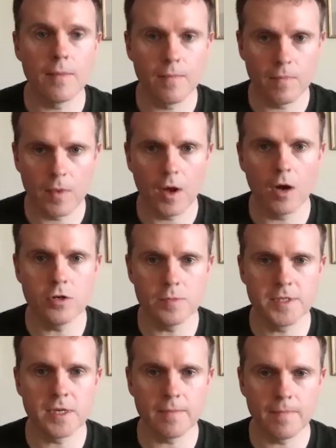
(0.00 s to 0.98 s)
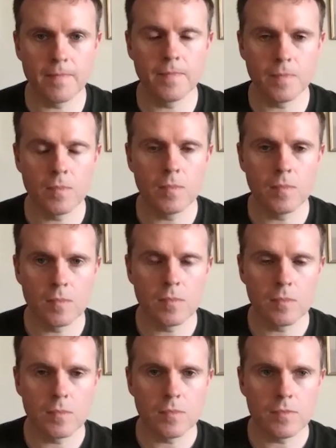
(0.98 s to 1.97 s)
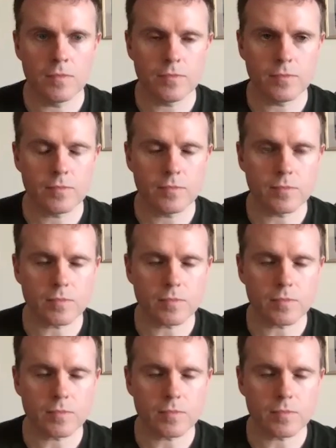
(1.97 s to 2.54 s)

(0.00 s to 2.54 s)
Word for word: Because you are 100. actually believing that those